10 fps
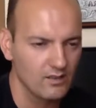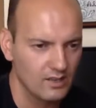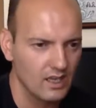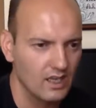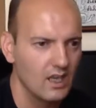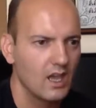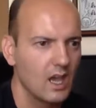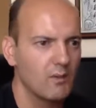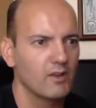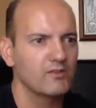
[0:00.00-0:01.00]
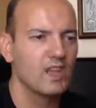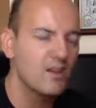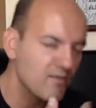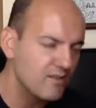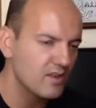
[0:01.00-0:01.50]
okay, about
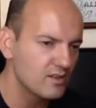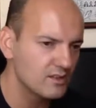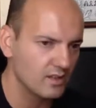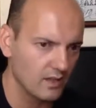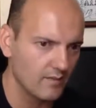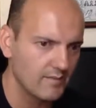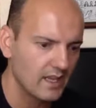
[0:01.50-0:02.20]
their future.